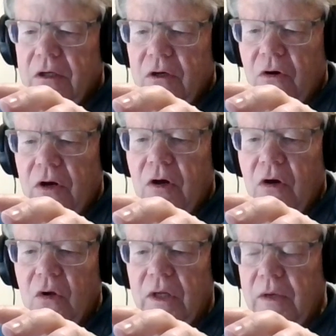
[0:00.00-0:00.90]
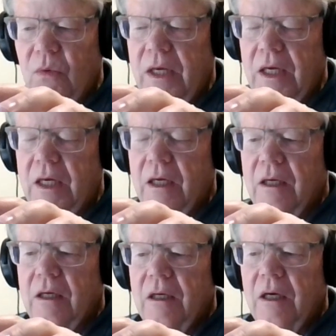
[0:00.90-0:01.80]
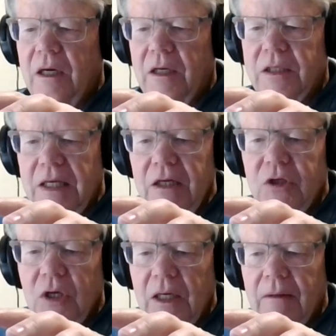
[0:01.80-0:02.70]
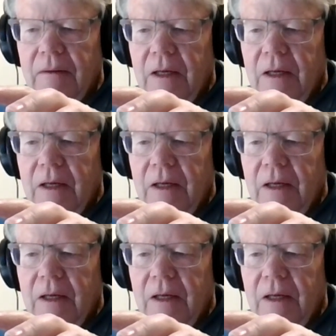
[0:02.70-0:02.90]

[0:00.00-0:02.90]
during Holy Week teaching.